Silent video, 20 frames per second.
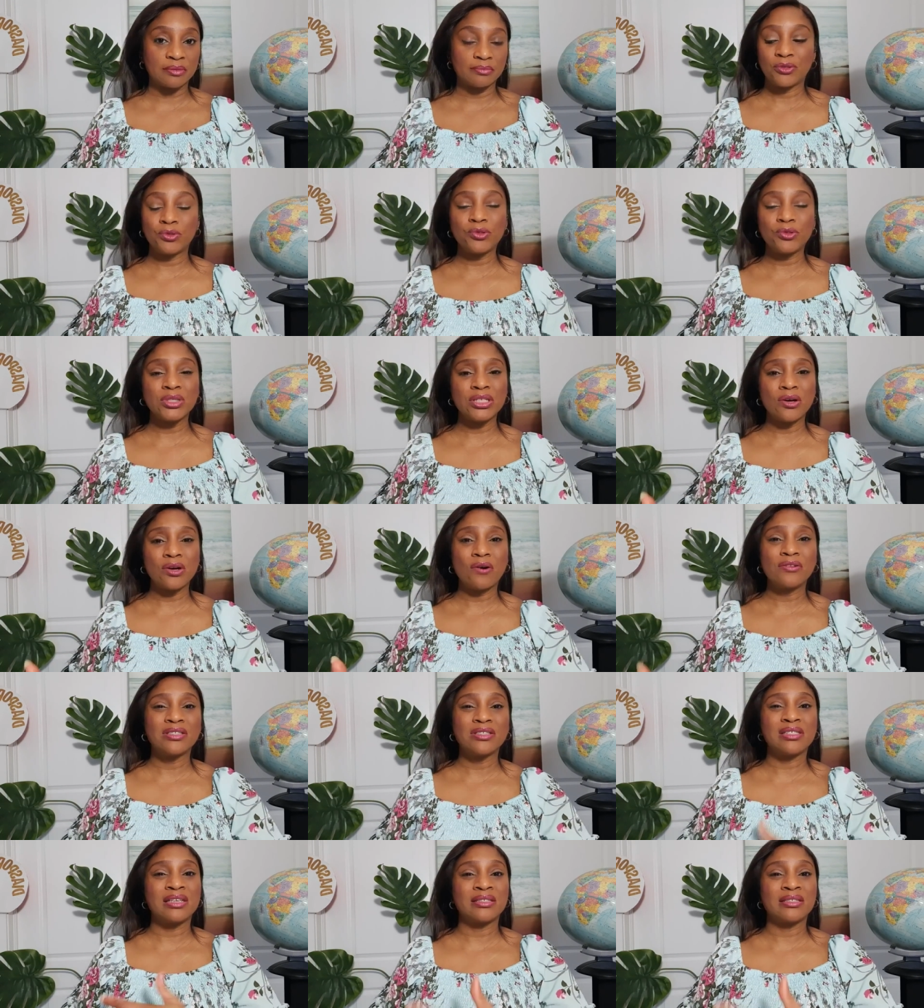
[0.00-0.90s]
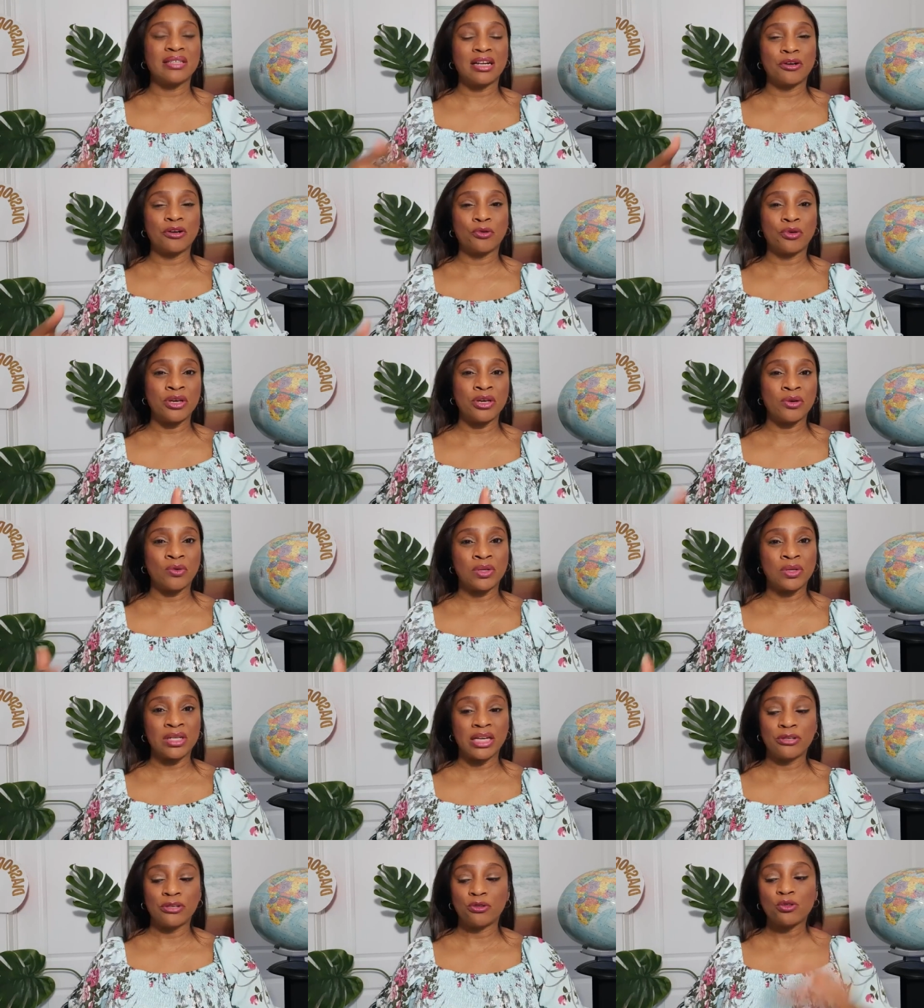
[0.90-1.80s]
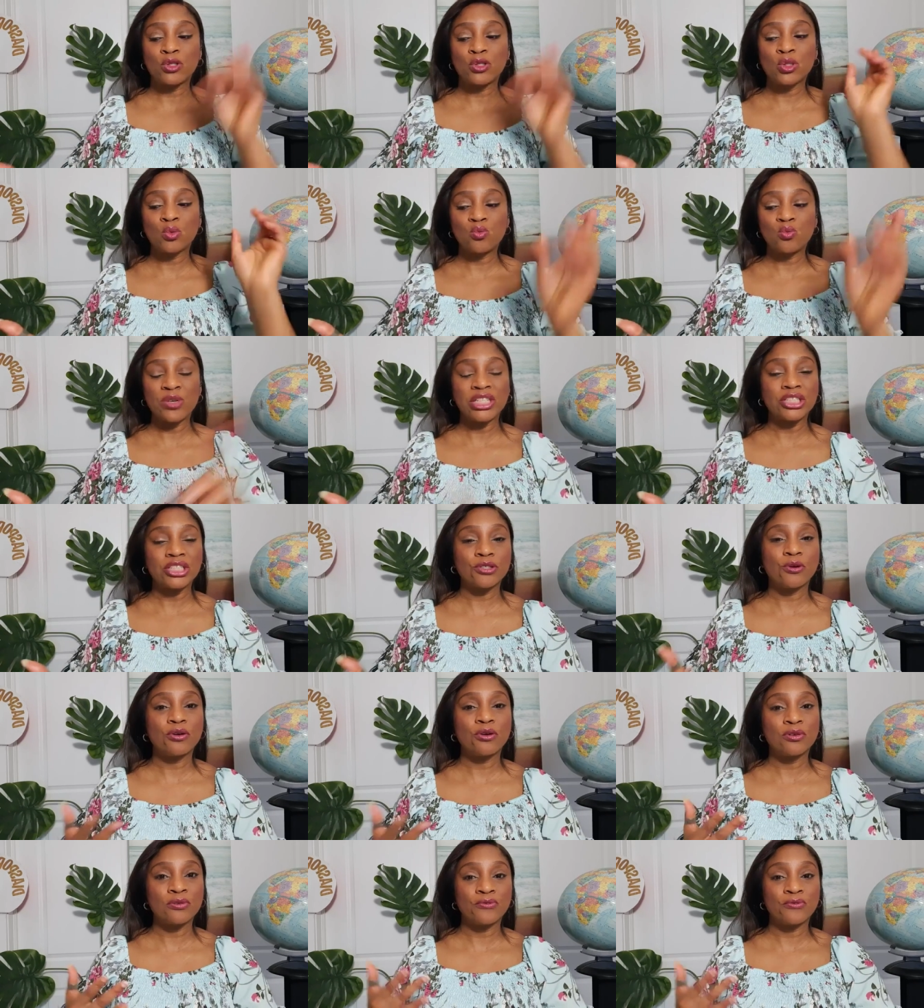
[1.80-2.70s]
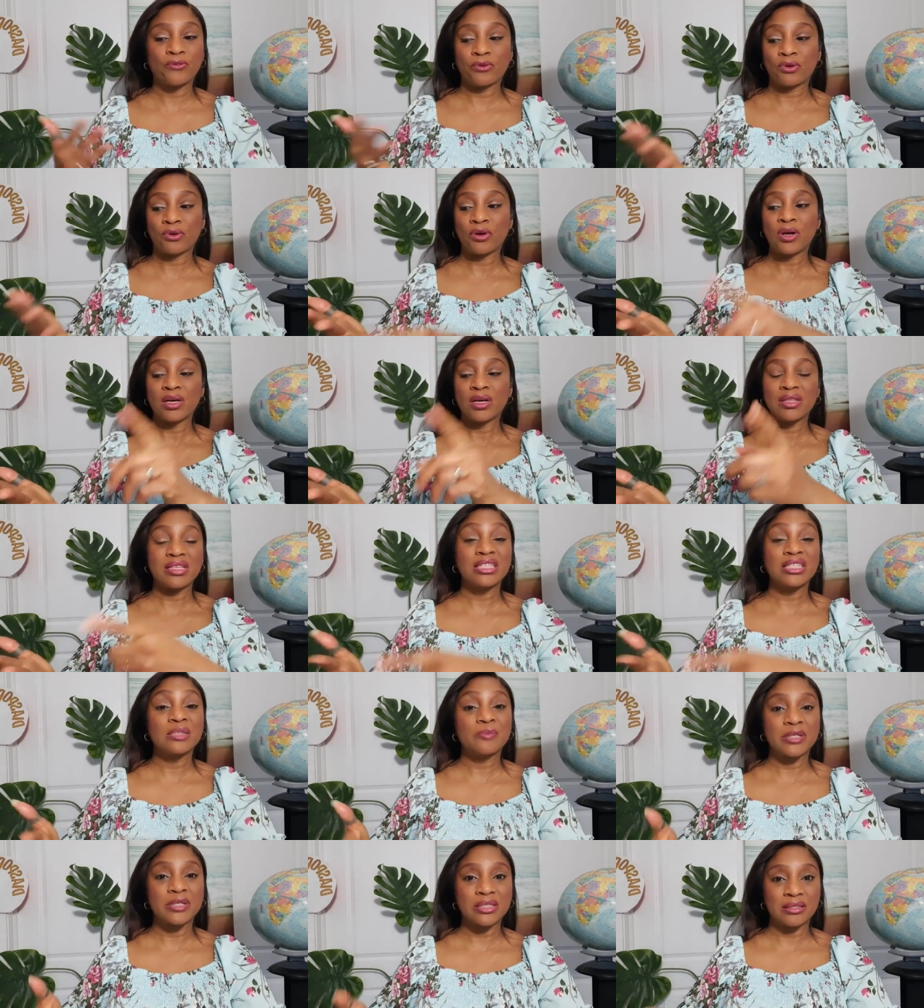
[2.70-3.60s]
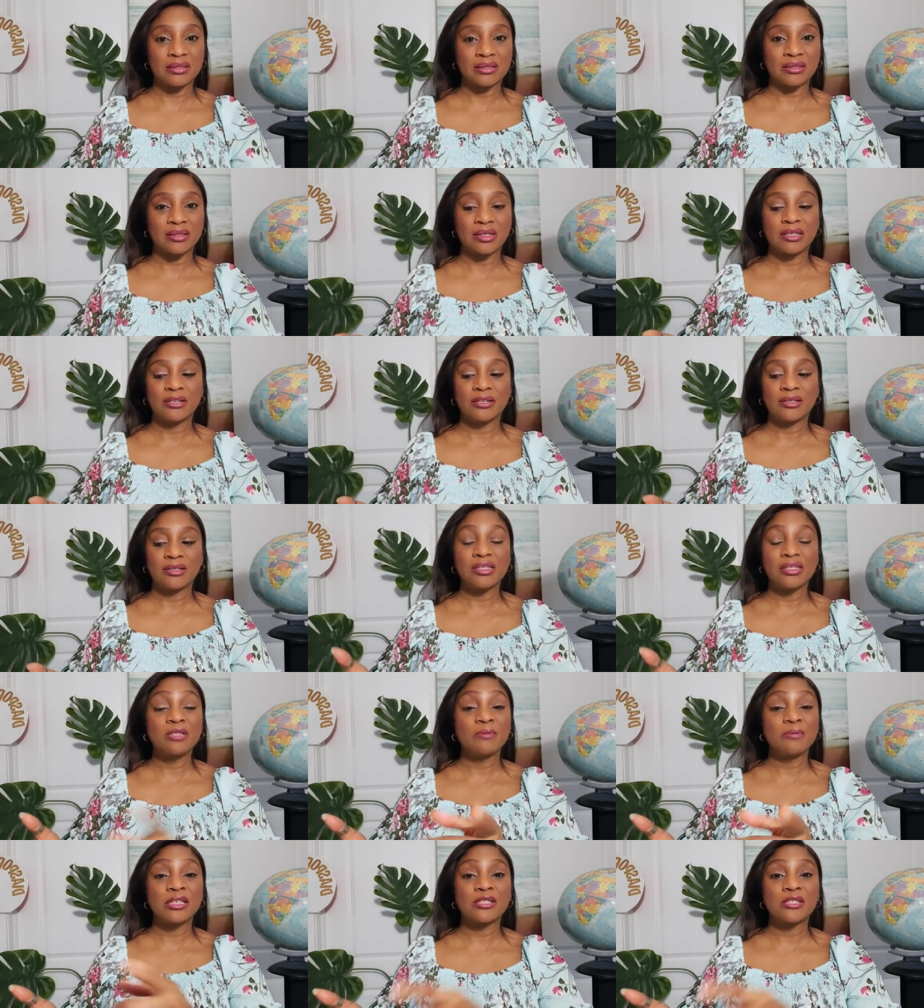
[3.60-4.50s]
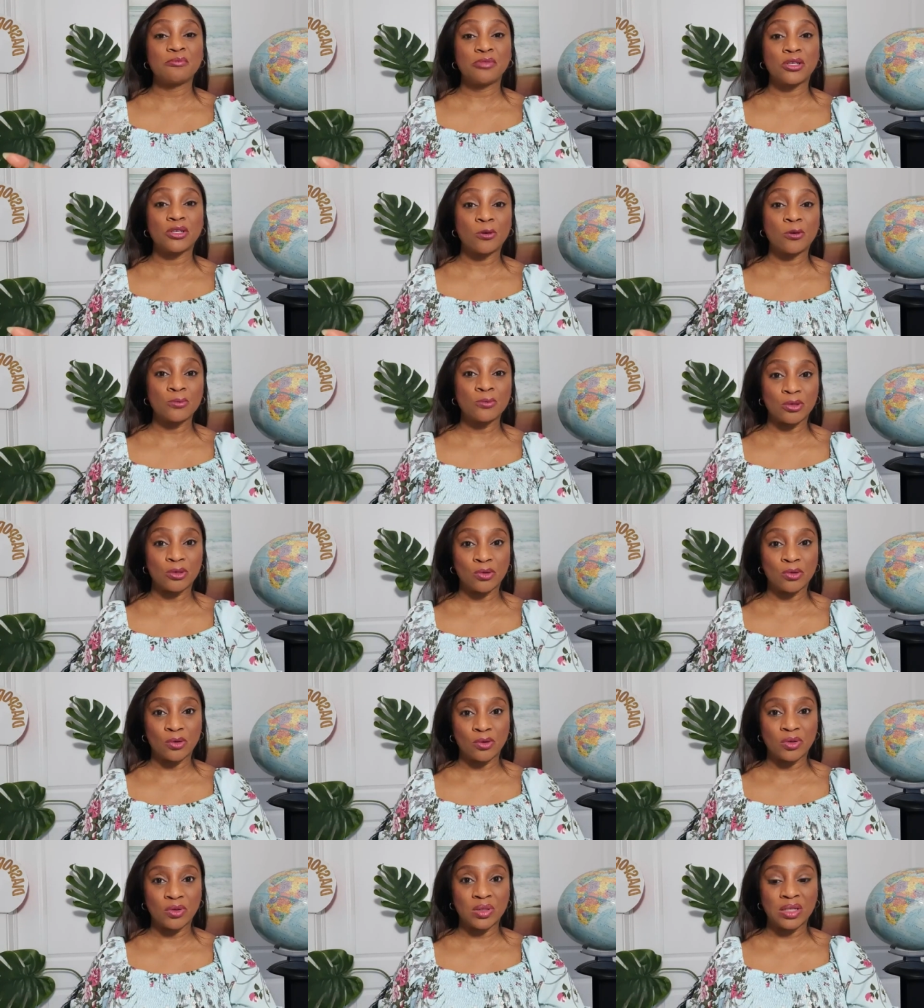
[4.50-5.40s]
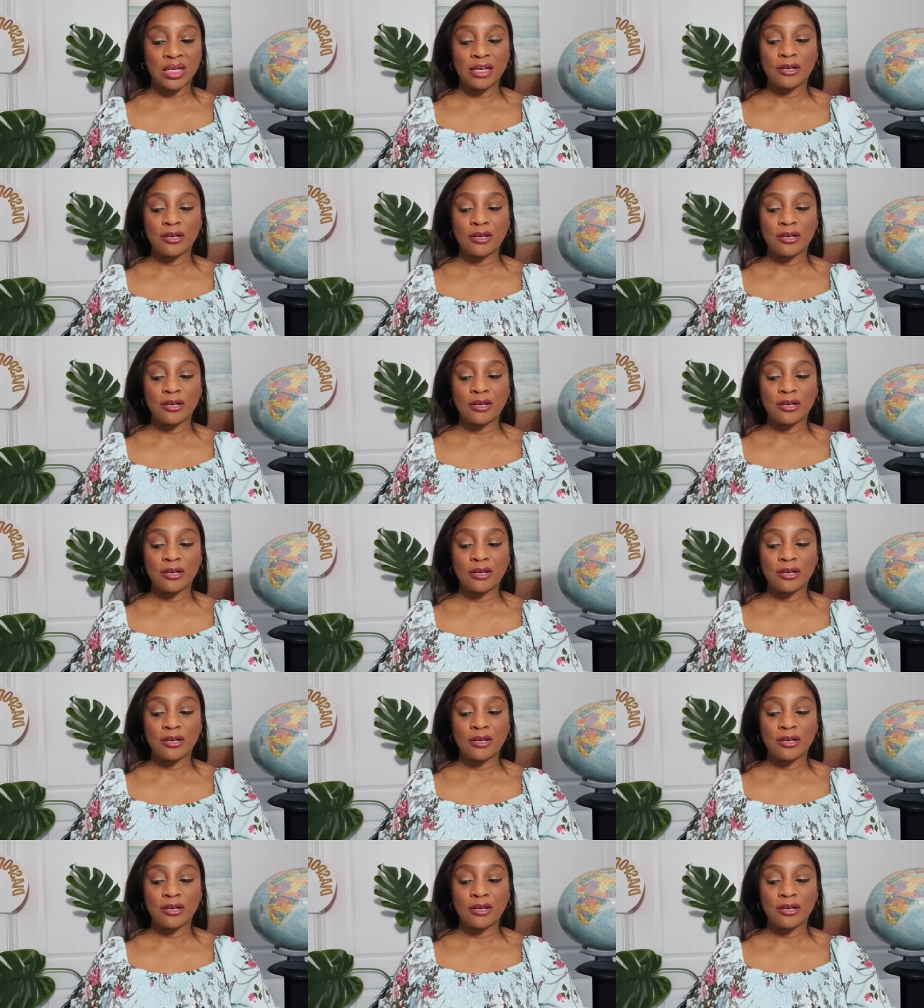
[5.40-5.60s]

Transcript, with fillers: You see all the things that are going on here. You switch God for this person. This person becomes your God.